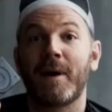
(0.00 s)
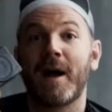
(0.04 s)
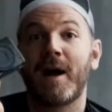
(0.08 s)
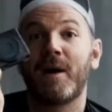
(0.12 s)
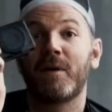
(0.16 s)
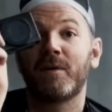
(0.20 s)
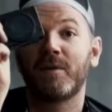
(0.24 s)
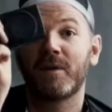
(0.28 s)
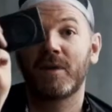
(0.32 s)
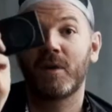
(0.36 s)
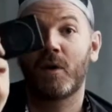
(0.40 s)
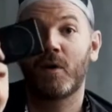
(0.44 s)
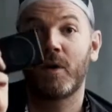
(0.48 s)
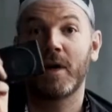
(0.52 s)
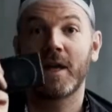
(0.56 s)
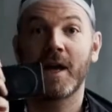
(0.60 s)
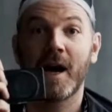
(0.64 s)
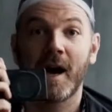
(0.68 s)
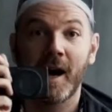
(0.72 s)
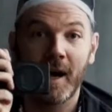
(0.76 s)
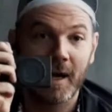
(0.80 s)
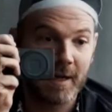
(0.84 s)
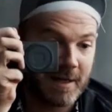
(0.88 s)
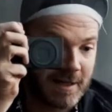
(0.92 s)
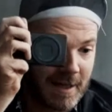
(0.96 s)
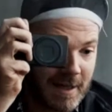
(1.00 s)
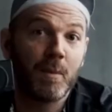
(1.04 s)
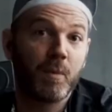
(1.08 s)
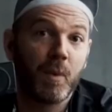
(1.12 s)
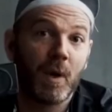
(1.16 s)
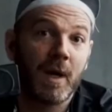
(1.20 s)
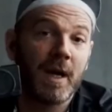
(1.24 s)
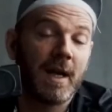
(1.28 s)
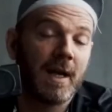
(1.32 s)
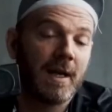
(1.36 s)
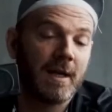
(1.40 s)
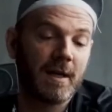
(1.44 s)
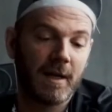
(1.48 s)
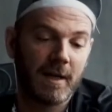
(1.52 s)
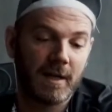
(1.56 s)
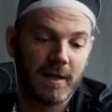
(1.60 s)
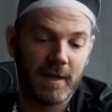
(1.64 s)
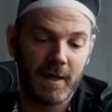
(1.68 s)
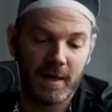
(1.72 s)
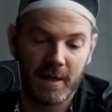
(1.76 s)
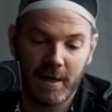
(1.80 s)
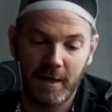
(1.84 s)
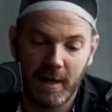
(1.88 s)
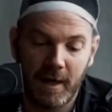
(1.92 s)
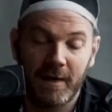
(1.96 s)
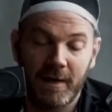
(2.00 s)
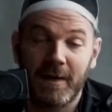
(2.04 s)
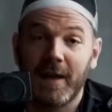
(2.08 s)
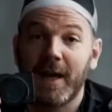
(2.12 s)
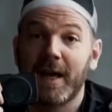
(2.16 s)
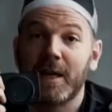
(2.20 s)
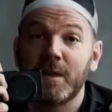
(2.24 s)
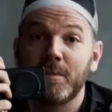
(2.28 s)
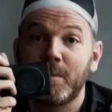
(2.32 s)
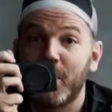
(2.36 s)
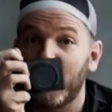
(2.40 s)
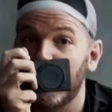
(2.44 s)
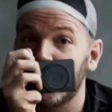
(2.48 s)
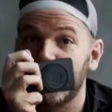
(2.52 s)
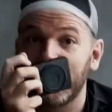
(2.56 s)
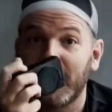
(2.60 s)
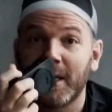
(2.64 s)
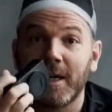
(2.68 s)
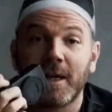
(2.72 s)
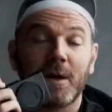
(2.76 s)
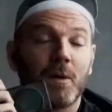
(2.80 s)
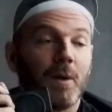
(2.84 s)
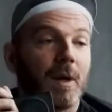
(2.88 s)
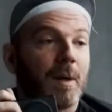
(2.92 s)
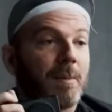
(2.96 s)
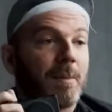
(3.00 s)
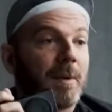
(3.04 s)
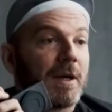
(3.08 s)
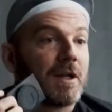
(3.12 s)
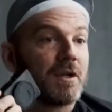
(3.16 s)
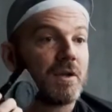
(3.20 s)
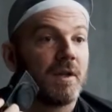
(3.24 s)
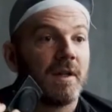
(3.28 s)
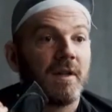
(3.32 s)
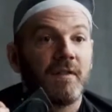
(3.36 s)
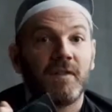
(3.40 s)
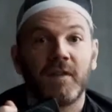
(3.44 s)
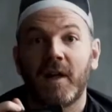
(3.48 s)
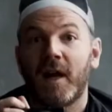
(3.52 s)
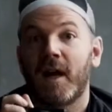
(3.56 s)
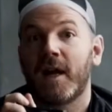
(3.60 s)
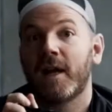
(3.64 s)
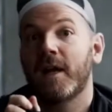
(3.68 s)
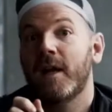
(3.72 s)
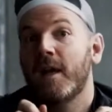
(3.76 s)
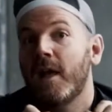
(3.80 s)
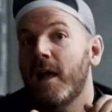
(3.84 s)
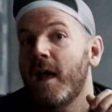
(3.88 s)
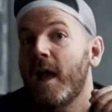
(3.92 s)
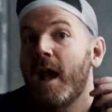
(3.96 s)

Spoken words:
out, already on, keep one hand on the handlebar, take a quick picture on the fly,